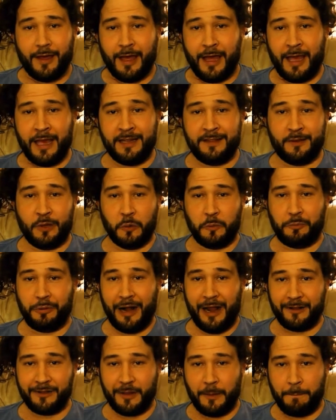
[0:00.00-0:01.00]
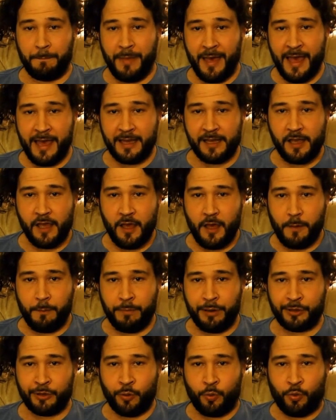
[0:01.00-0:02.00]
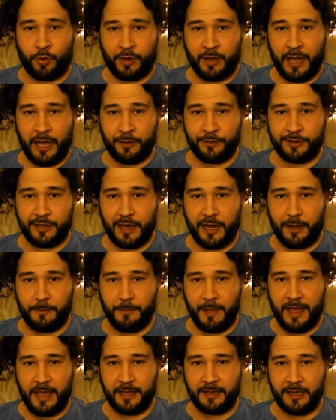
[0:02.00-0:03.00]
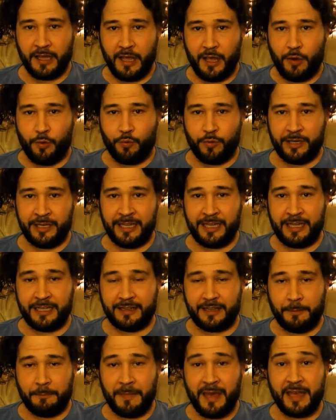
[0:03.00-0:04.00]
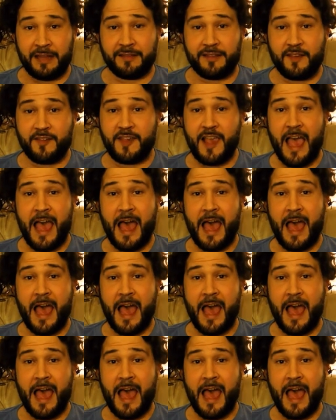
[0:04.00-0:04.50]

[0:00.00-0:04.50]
I ain't too proud to beg. Put the word out there, man. We need to make this